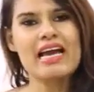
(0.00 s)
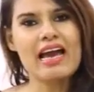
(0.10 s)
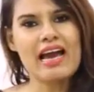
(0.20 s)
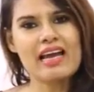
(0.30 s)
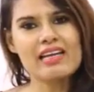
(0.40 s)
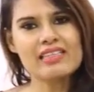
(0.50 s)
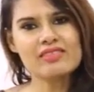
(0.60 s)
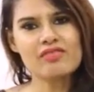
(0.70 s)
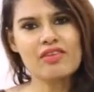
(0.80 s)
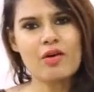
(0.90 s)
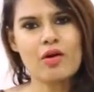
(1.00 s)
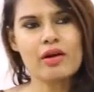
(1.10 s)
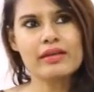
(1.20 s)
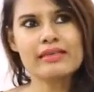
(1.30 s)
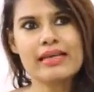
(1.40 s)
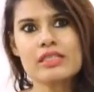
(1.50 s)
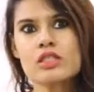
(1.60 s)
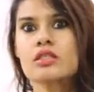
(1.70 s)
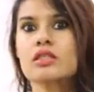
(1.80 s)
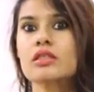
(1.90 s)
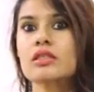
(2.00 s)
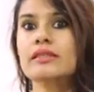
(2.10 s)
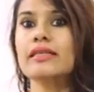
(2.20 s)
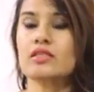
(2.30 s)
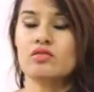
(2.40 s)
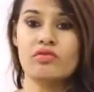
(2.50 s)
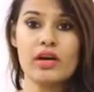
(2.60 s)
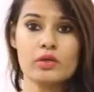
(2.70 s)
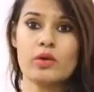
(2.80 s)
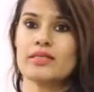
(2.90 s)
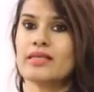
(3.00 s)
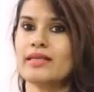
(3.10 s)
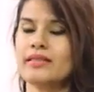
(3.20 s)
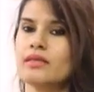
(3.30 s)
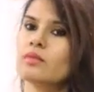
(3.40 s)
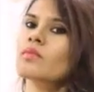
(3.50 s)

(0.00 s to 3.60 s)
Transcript: And for next, yes, Virgo ascendant,